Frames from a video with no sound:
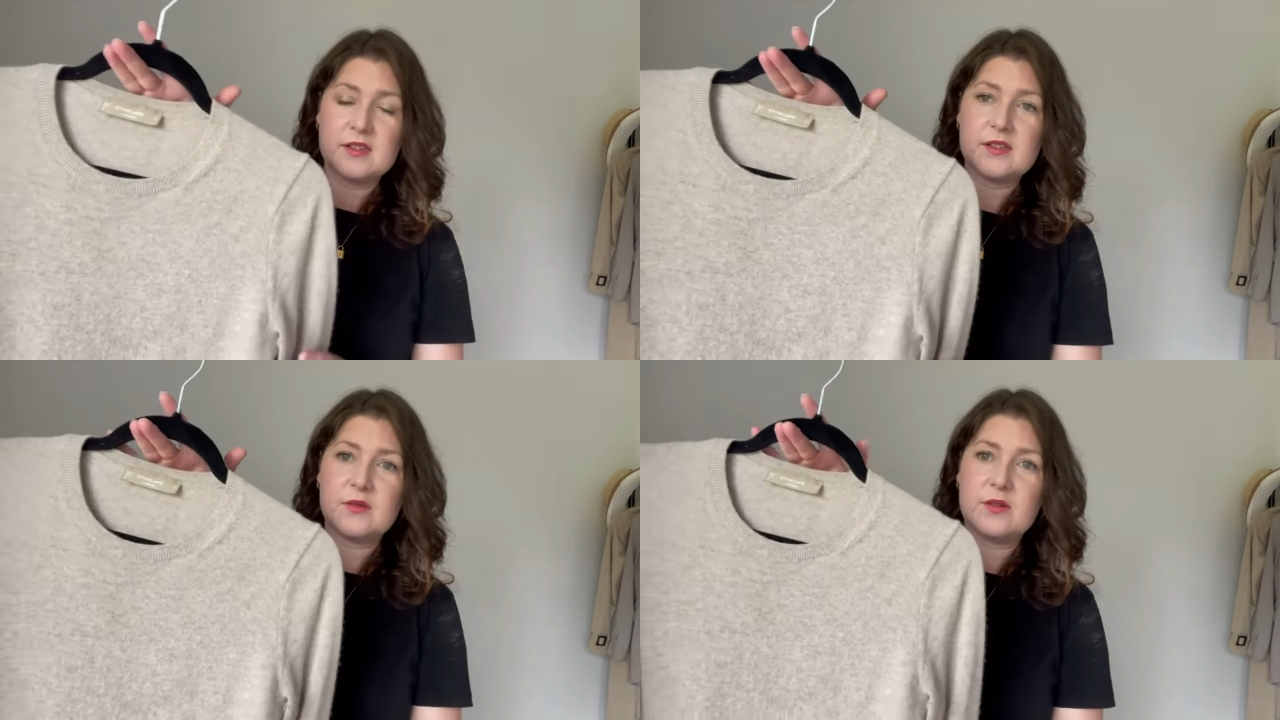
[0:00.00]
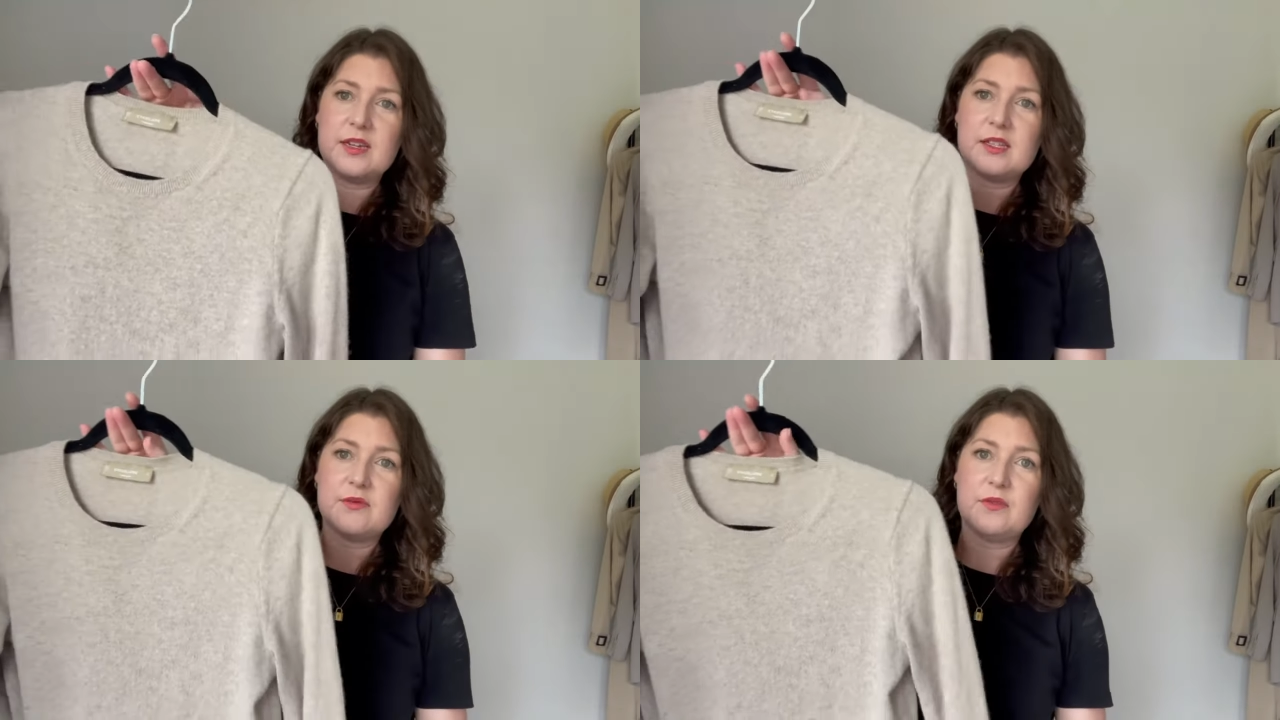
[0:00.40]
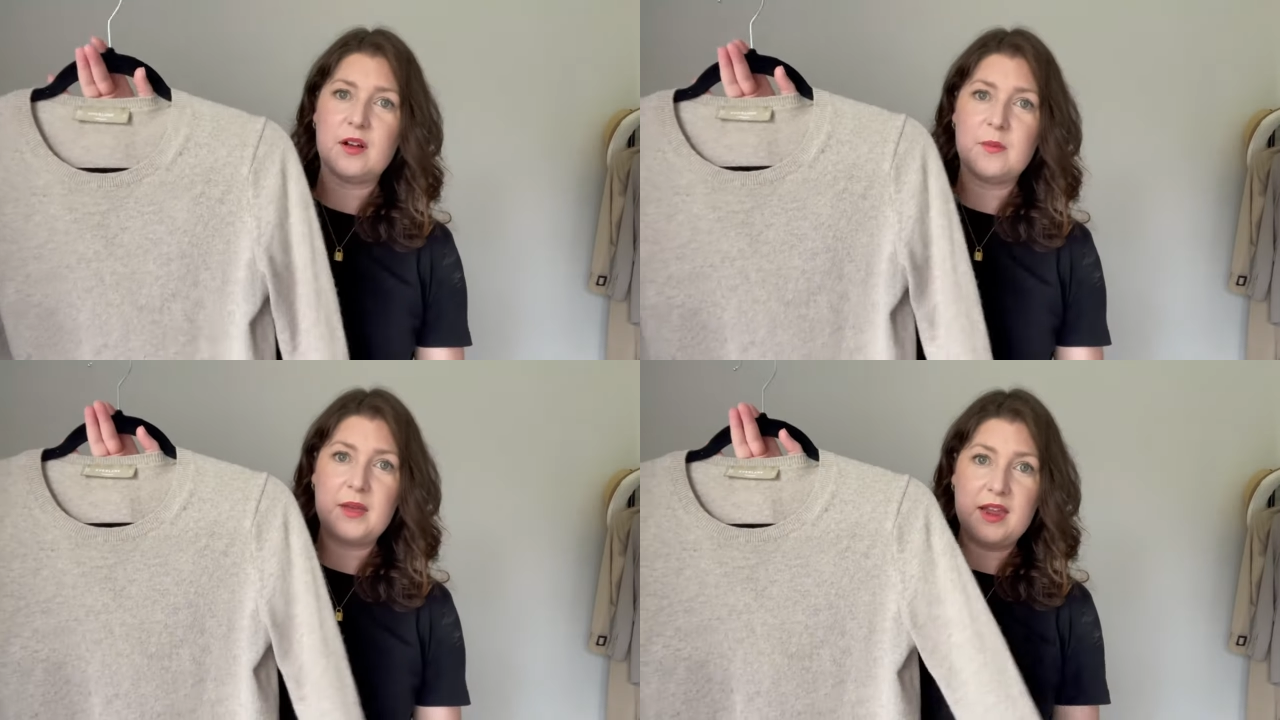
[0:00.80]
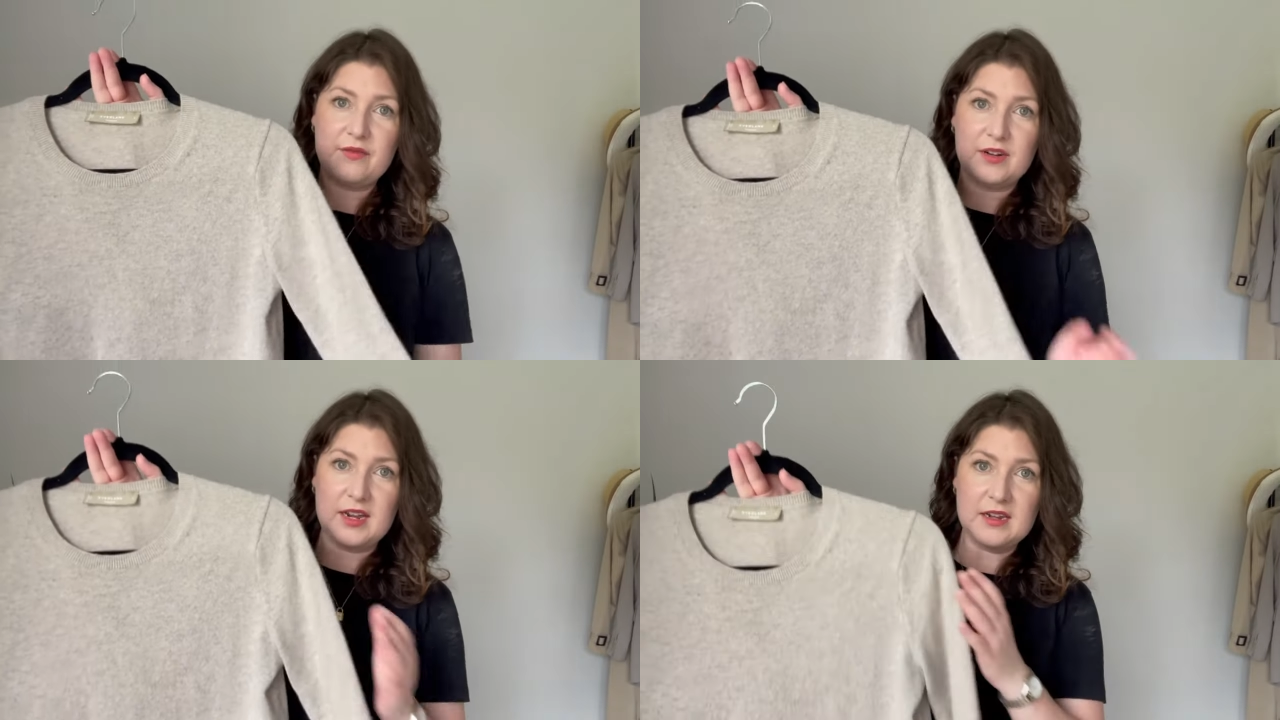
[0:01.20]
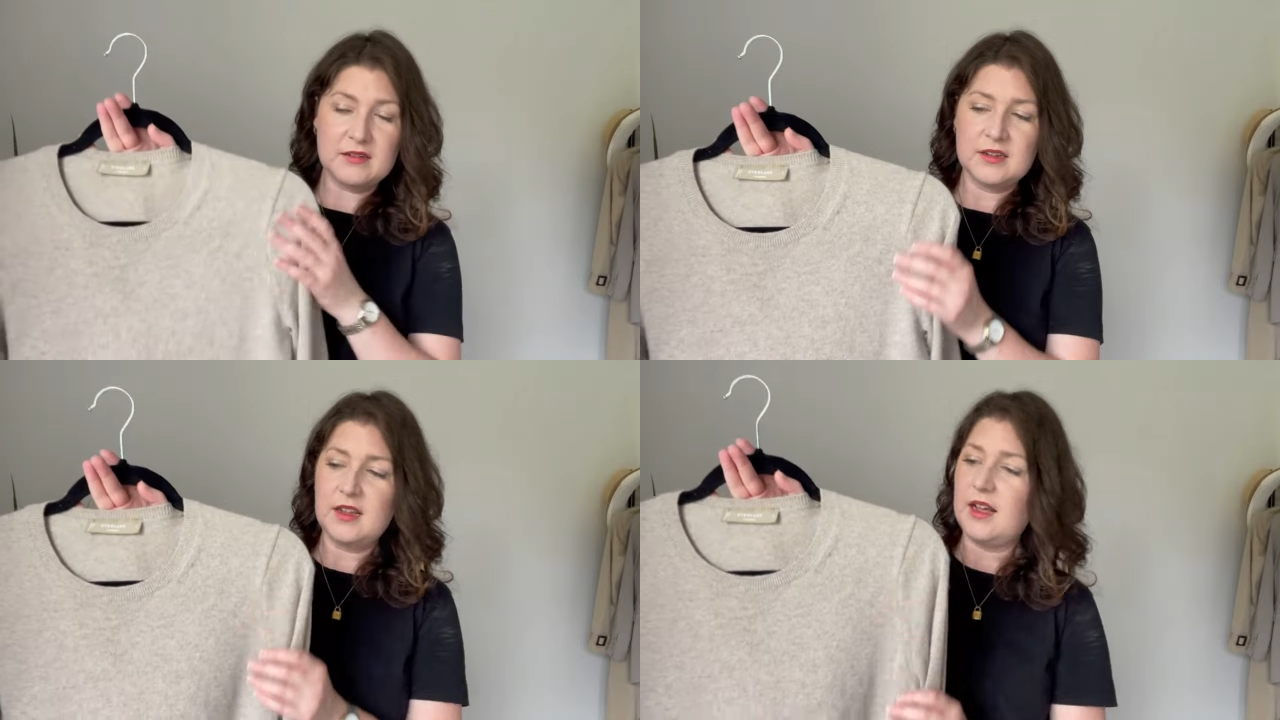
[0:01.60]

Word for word: So it's from Everlane,